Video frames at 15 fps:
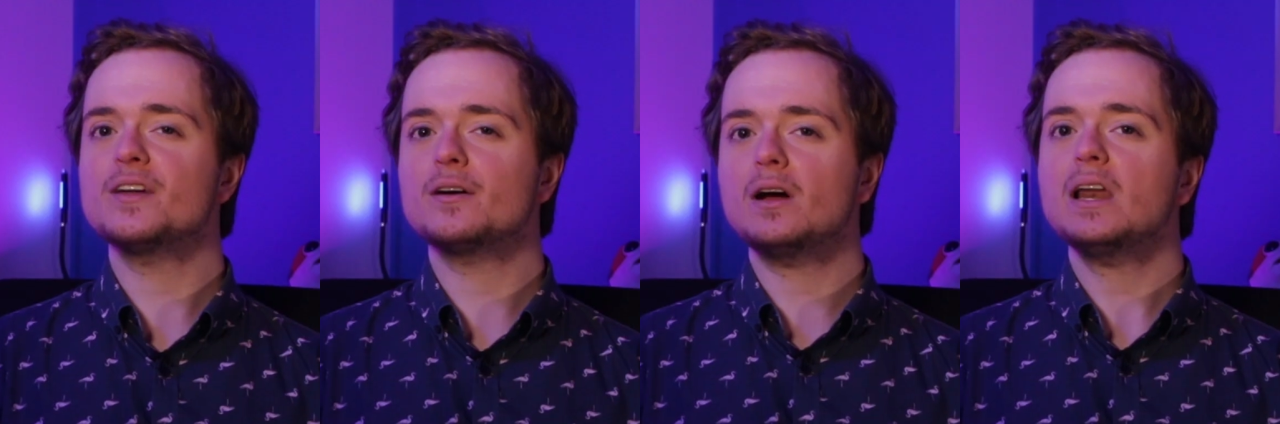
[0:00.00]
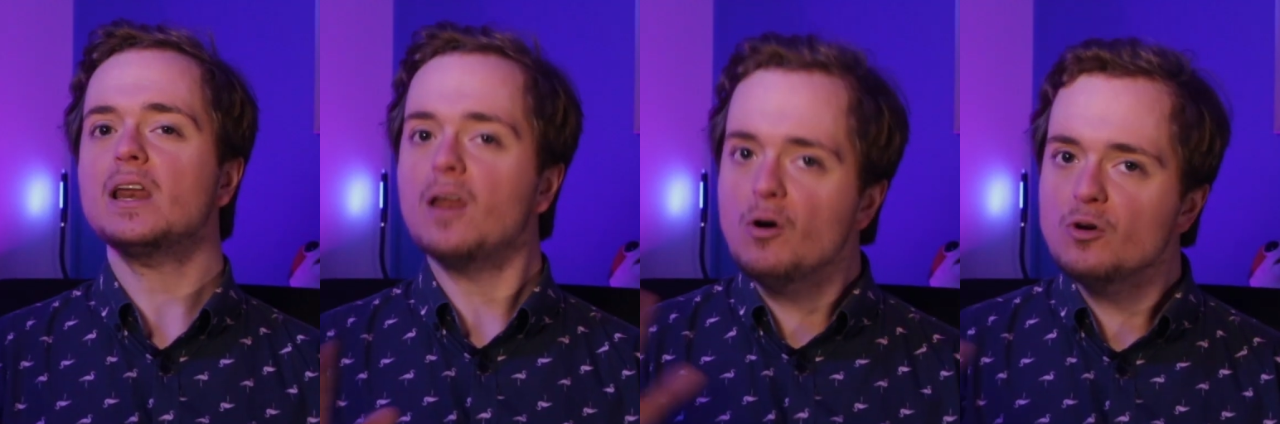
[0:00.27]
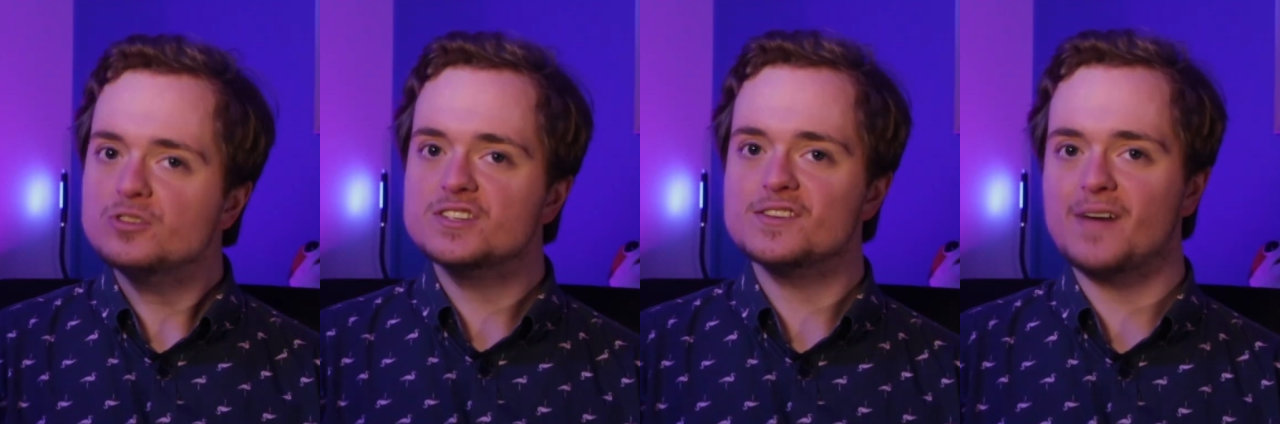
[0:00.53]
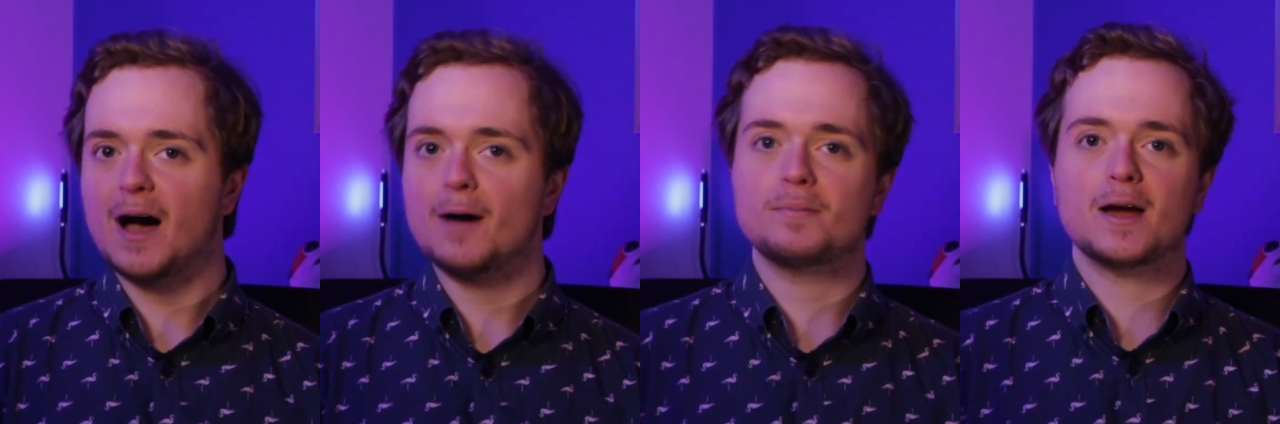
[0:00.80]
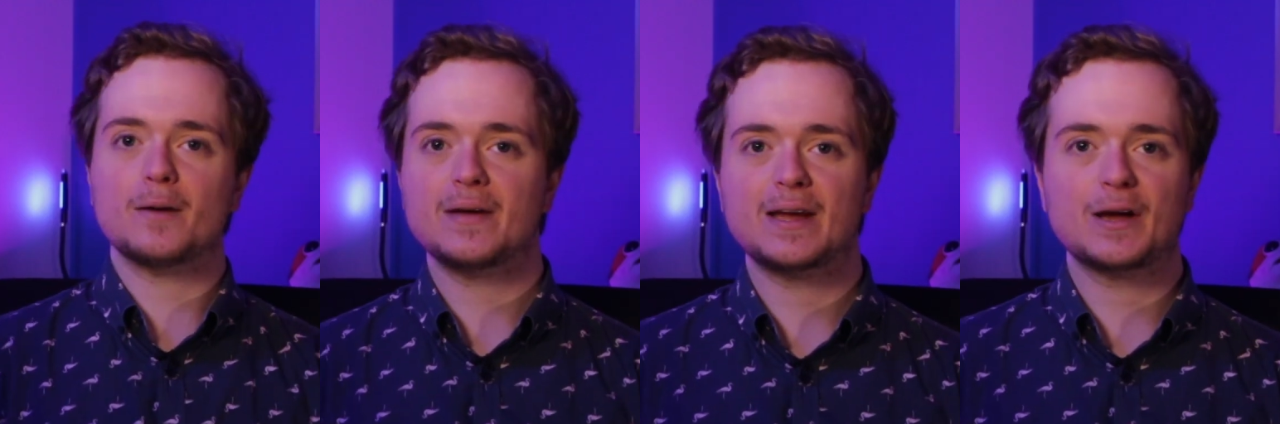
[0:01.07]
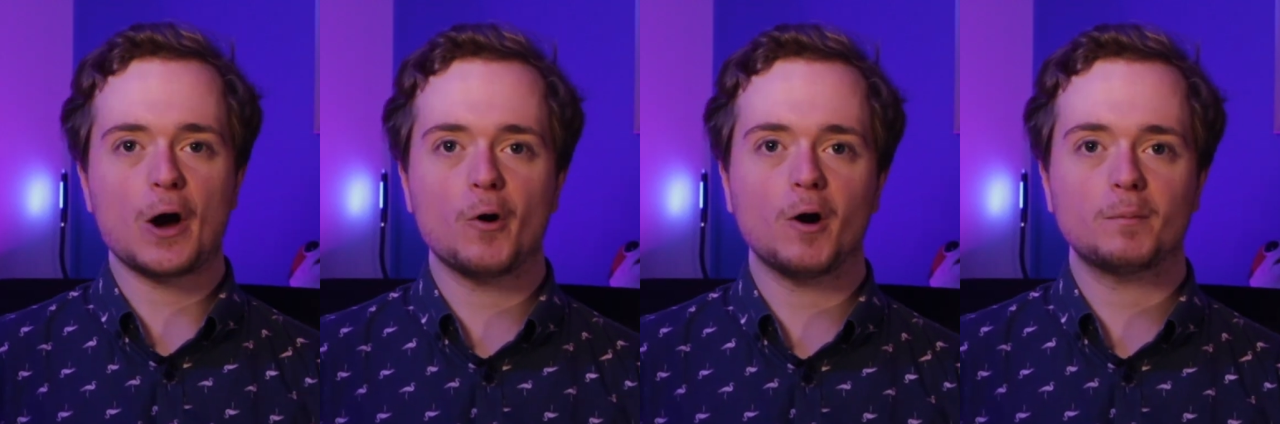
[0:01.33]
there are loads of upcoming
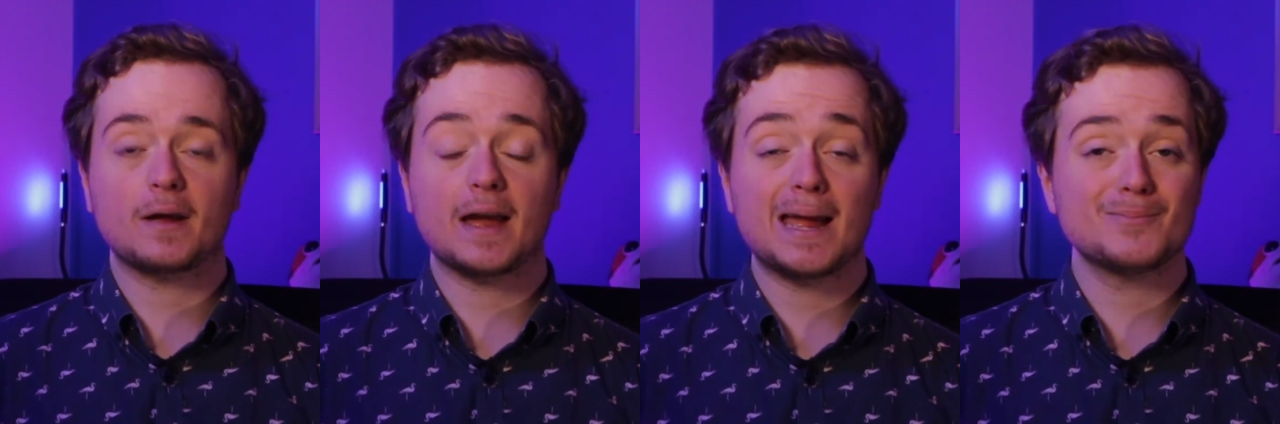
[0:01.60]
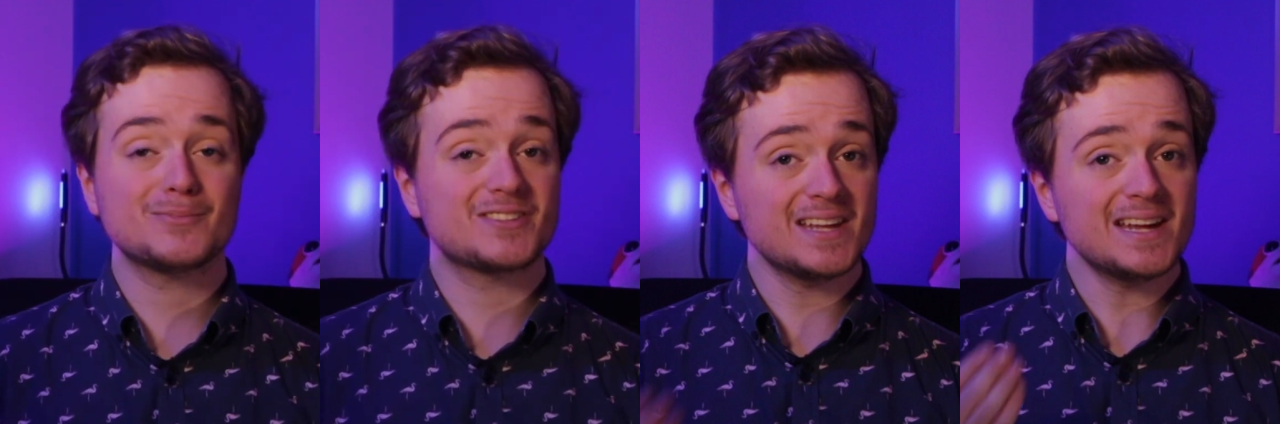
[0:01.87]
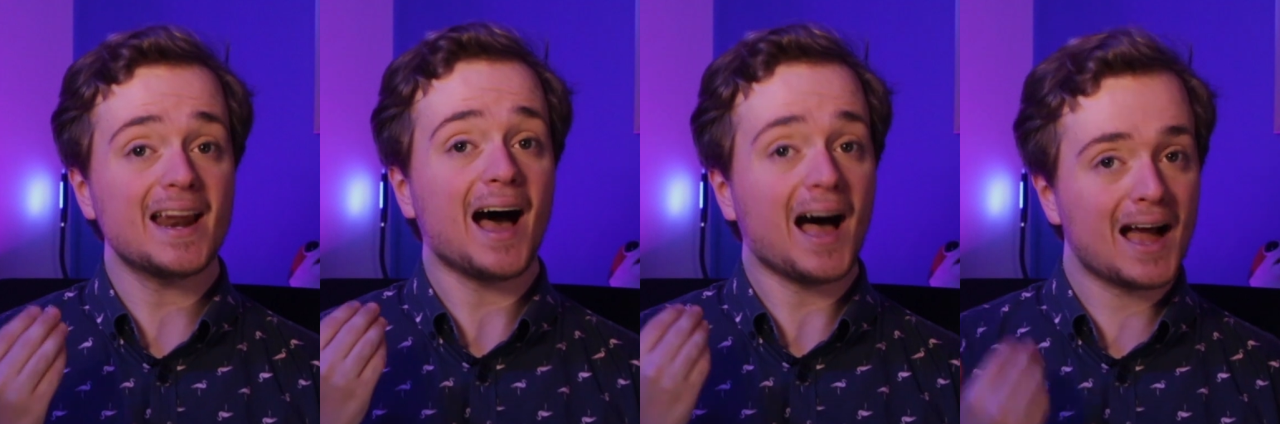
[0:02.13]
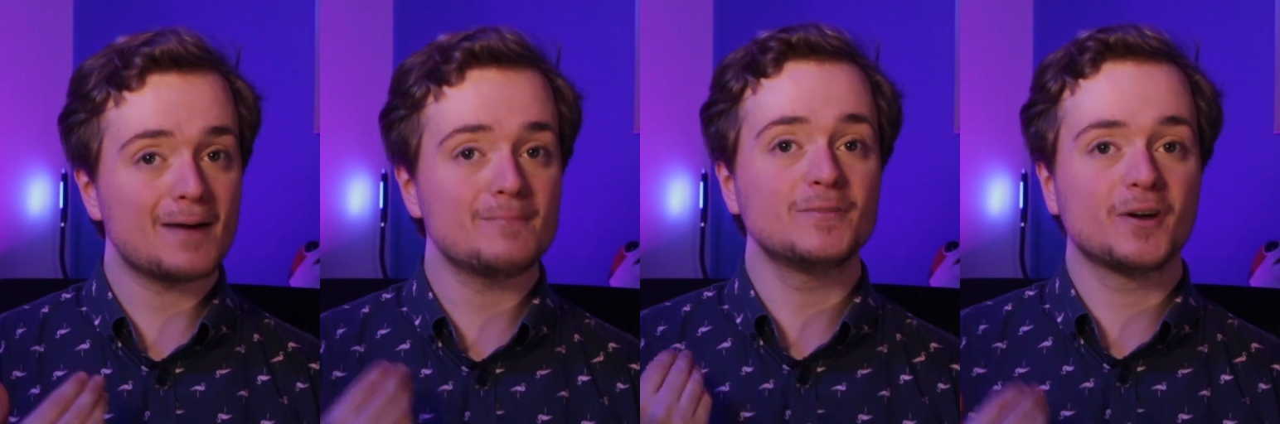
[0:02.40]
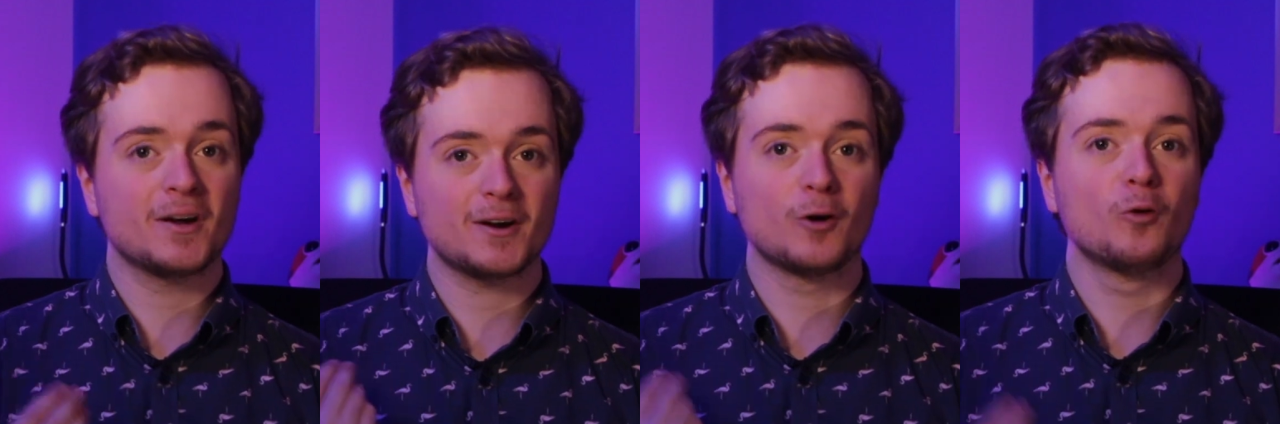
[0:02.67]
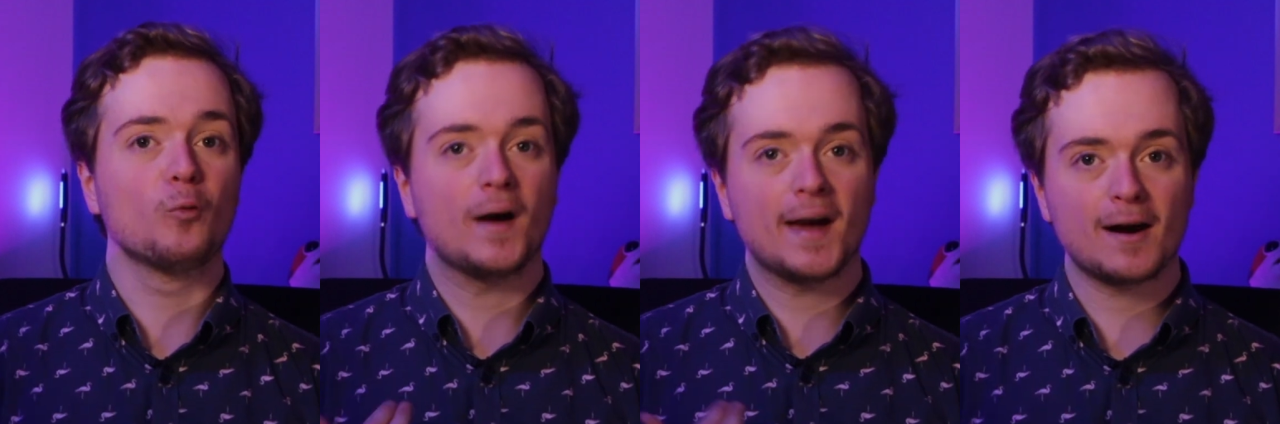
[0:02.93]
co-op games that I'm not
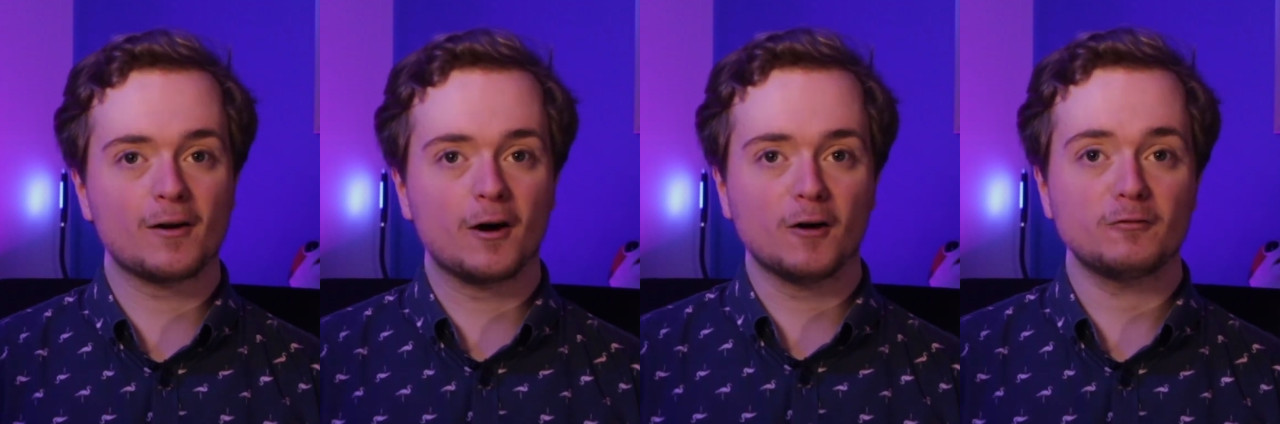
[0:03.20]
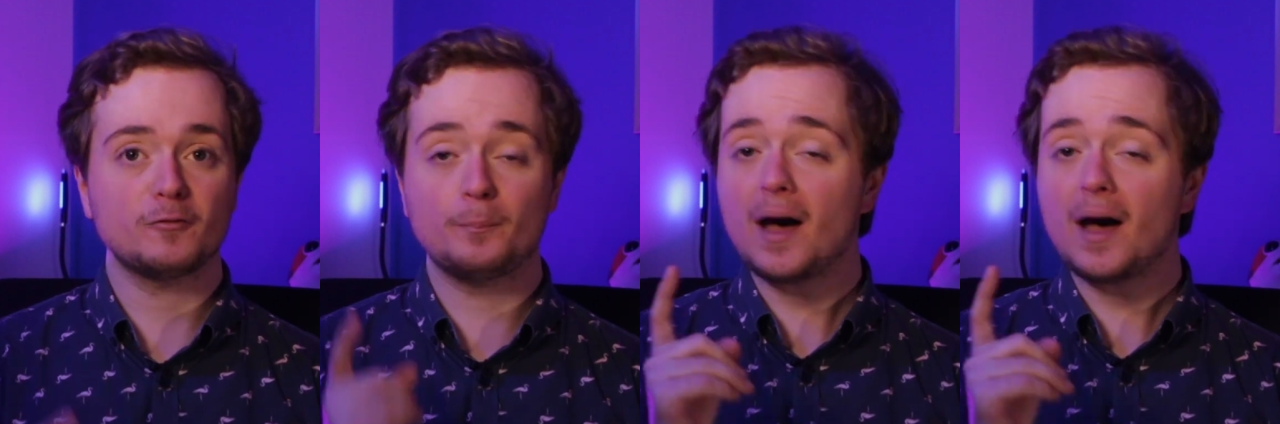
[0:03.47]
aware of,